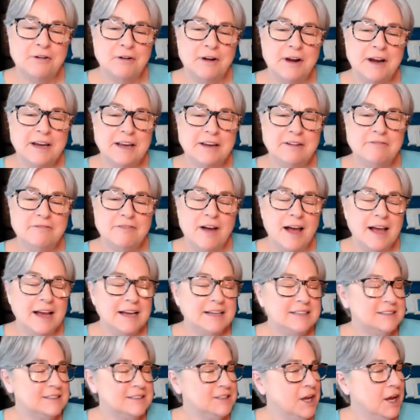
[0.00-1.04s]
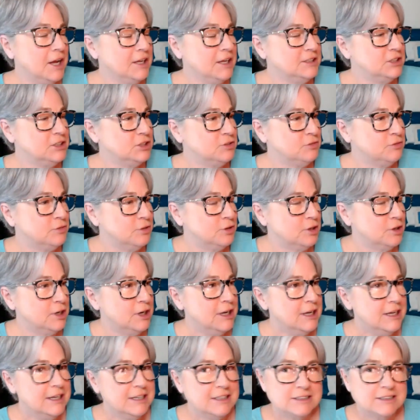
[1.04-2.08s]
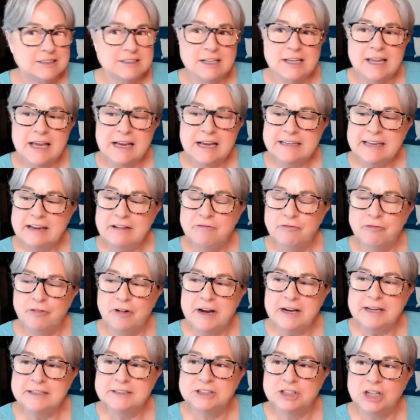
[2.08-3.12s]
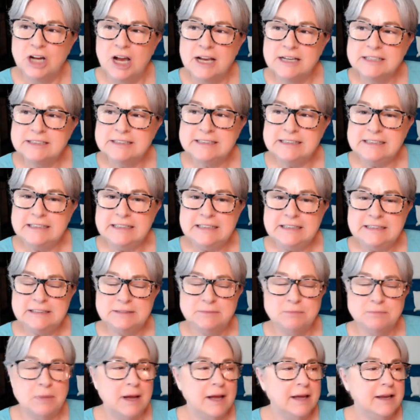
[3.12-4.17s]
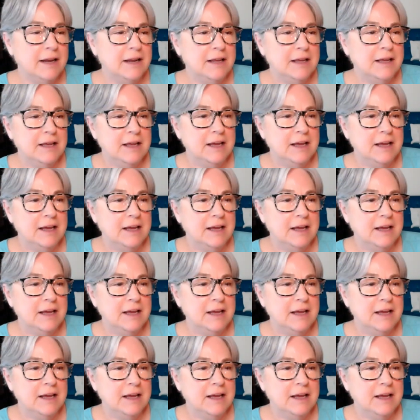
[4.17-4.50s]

great advice not just for selecting franchisees but